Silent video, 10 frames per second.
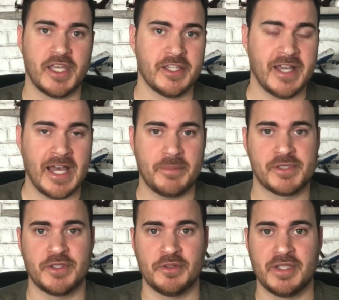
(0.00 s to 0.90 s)
you
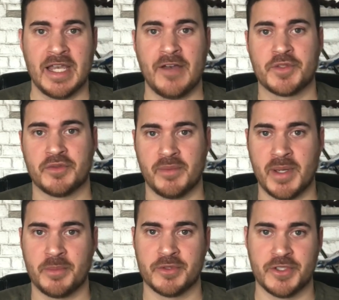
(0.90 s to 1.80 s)
absolutely have to
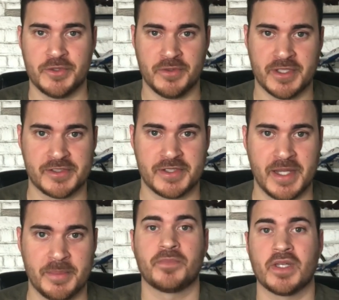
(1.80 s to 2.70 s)
remember to do this
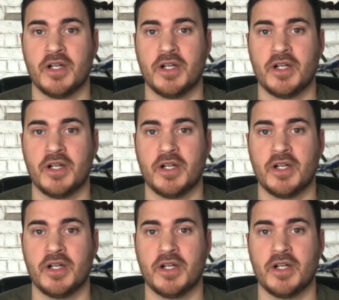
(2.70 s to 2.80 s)
step.